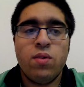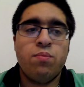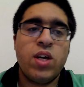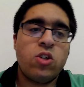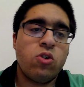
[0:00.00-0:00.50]

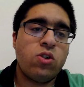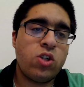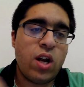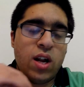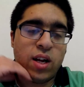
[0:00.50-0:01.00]
Make sure to
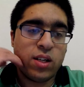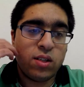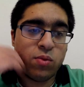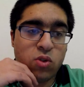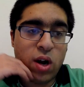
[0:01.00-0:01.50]
share, like,
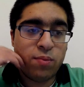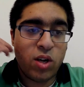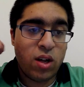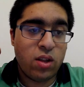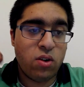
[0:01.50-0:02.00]
and subscribe.
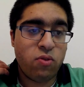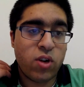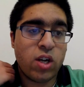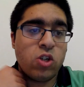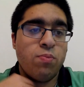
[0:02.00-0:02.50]
Turn the
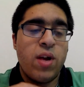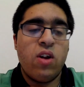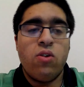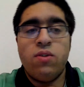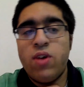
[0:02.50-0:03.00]
notification
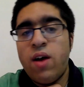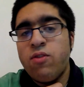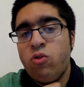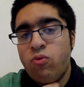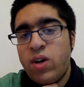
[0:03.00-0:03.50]
bell on if you
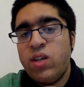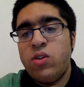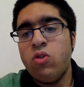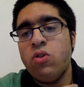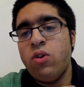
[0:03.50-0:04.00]
haven't already,
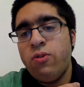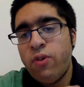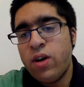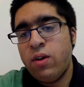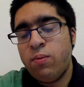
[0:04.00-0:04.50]
so you're
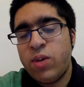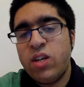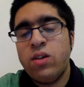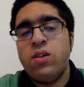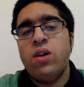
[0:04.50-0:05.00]
notified and
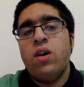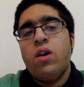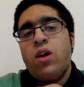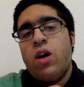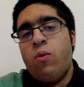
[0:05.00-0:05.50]
updated
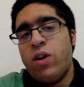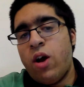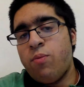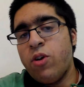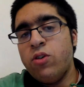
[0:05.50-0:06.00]
when
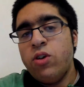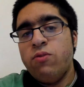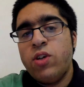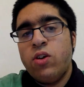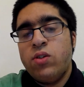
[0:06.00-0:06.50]
I upload
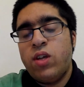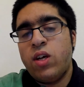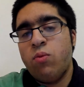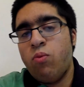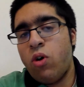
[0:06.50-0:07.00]
new videos that
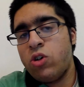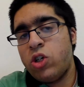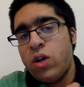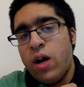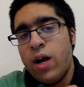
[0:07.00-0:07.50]
you can
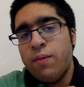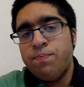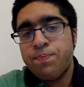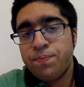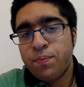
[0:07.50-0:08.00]
watch.
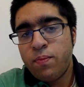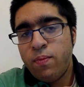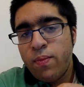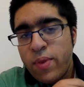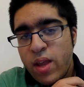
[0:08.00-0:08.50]

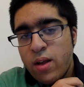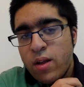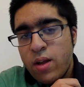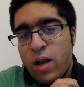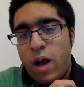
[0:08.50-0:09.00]

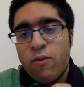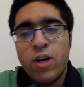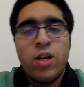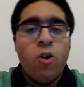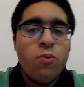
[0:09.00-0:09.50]
I
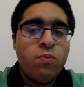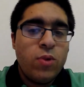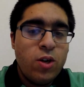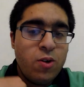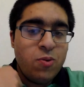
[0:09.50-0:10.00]
really
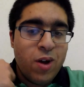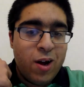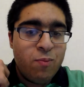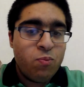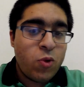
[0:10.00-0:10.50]
hope you
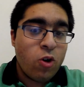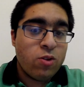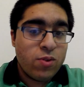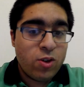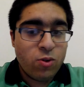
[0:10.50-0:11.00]
got
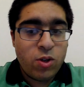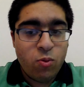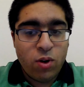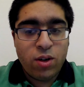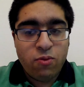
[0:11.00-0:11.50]
the results
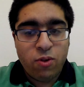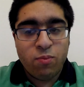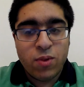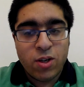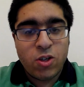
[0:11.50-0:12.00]
you wanted
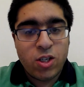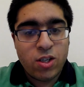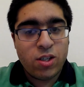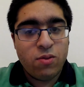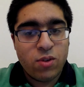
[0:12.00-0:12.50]
from the
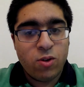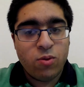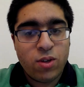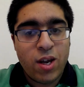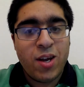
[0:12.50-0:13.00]
GCSE
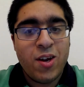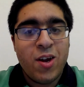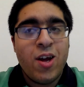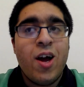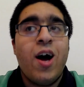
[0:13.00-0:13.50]
results day,
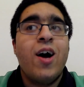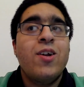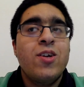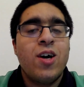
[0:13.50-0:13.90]
and